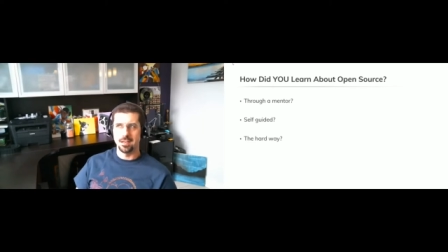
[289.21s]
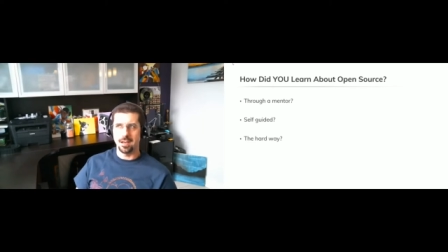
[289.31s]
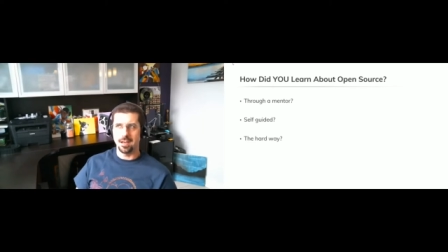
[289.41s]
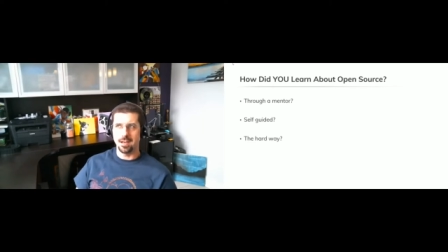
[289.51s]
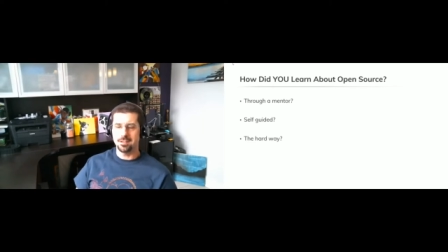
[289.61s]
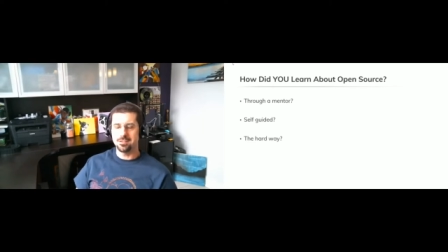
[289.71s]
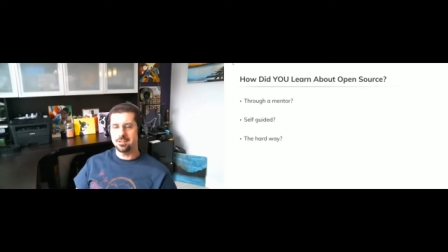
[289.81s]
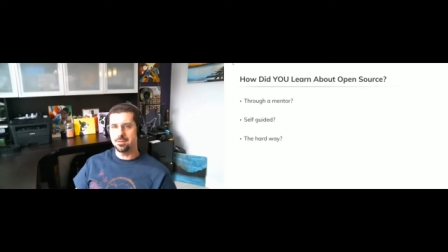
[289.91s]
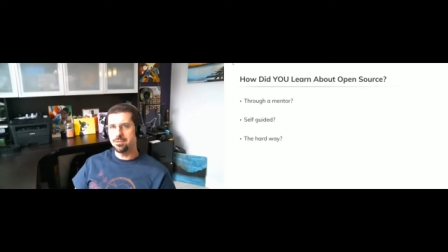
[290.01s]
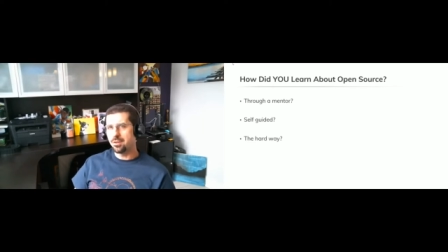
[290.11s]
I'd
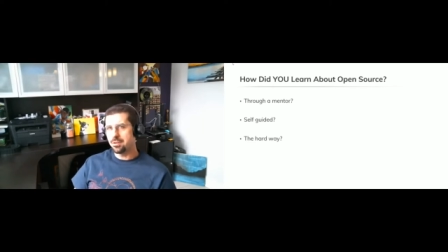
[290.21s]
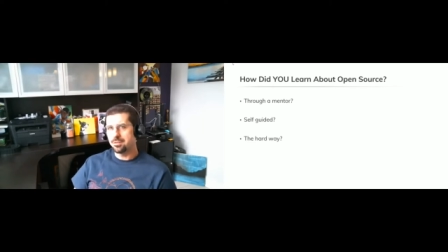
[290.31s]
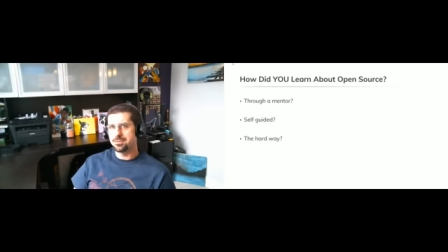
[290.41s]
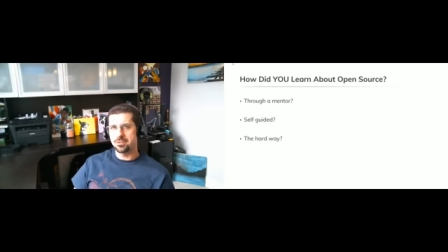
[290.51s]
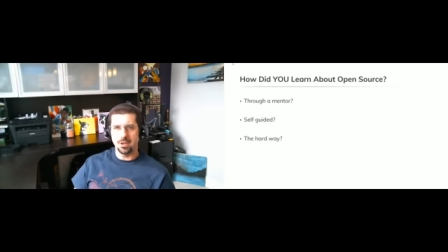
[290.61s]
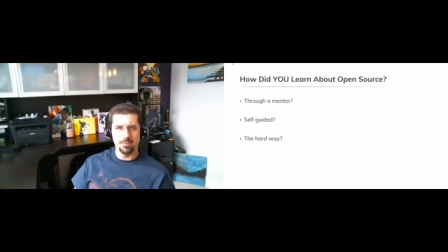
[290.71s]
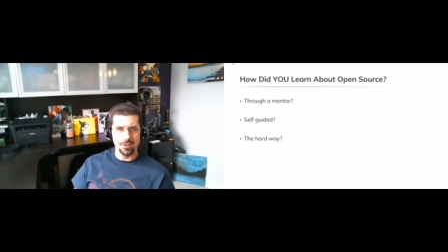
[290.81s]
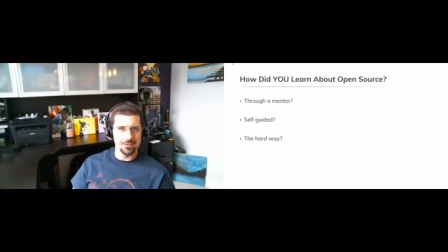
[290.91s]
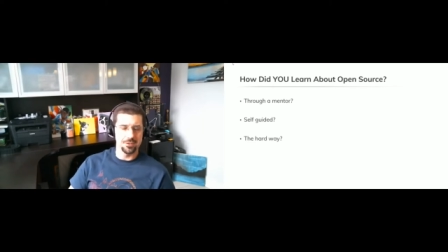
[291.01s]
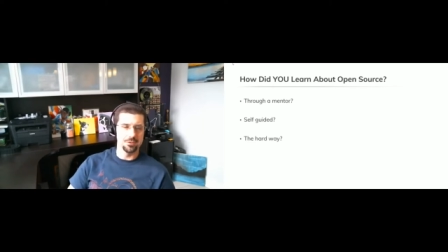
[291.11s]
say we've all stubbed
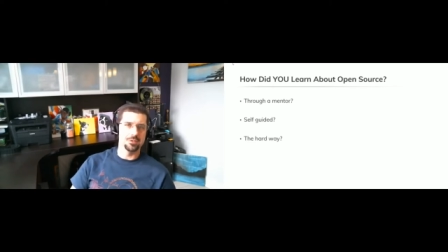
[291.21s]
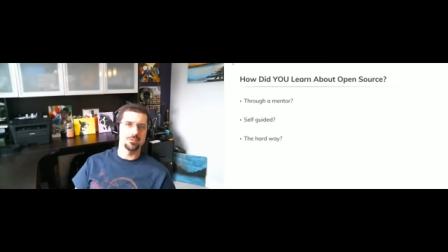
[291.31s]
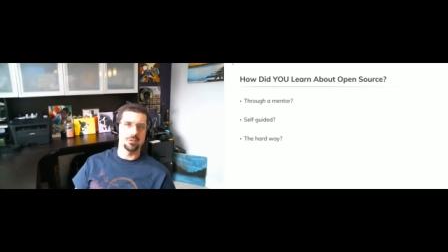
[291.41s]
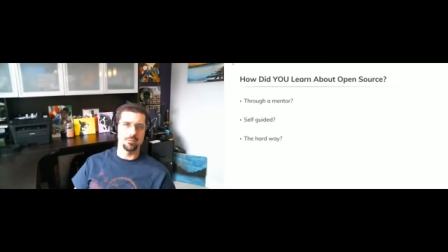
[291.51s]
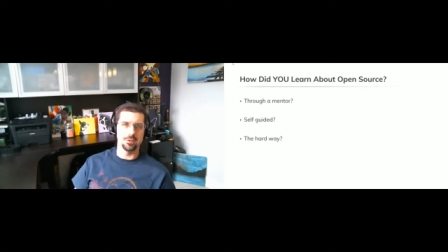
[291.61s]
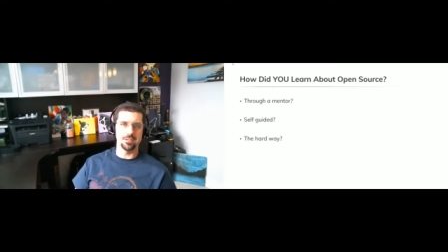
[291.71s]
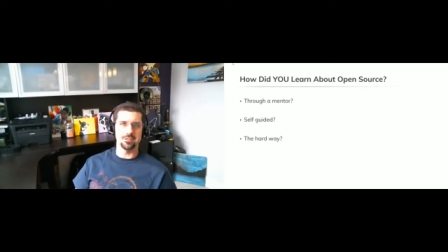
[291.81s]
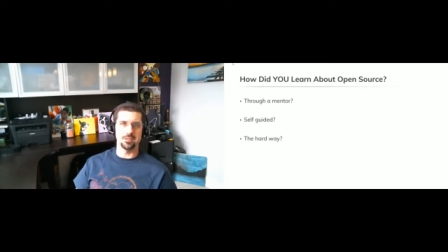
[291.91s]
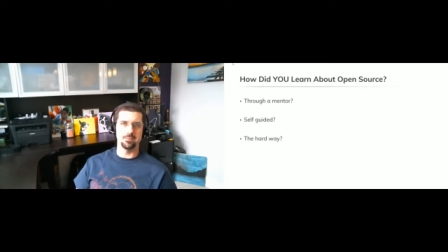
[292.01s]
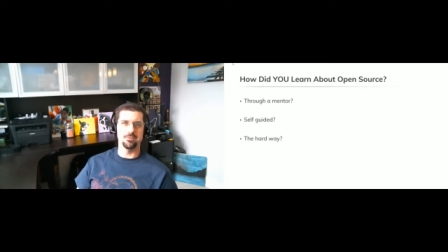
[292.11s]
our toe in some way,
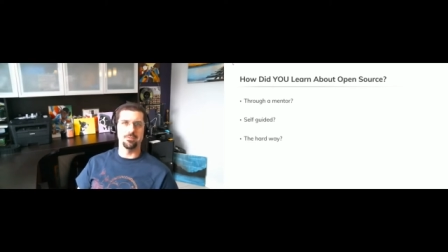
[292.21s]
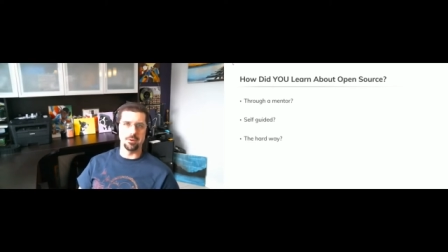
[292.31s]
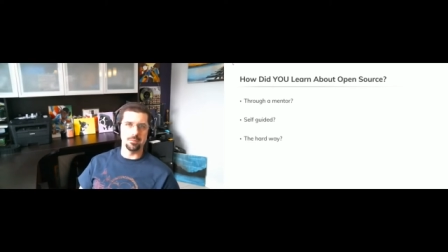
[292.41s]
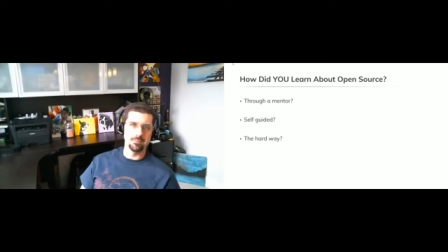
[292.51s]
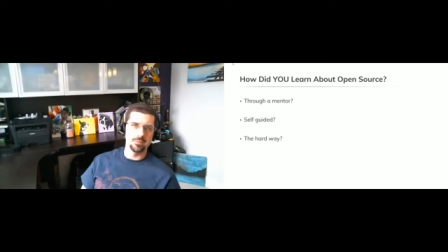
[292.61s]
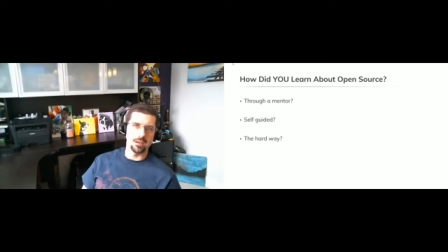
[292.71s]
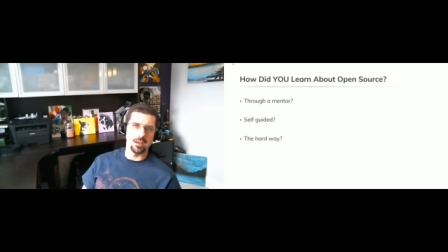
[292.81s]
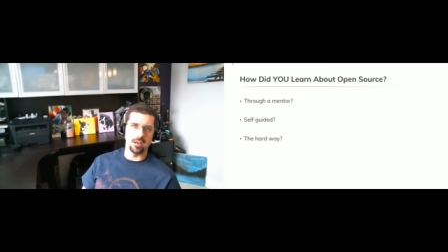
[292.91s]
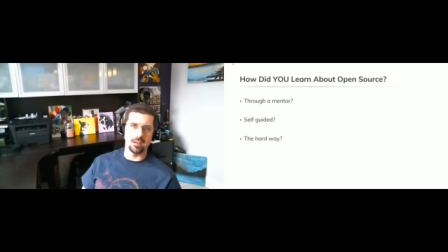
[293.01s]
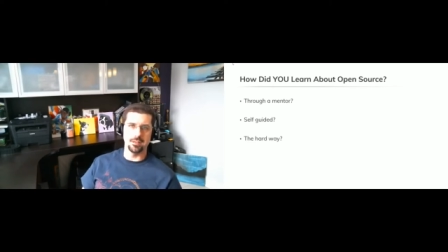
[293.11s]
shape, or form
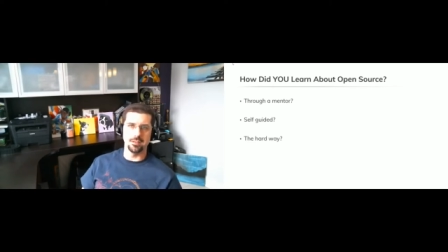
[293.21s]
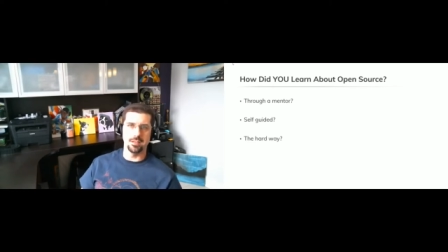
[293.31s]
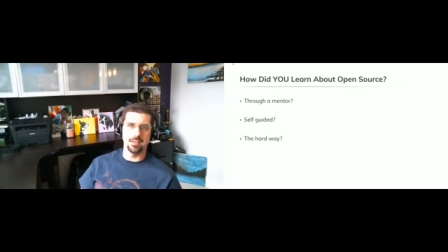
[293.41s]
uh,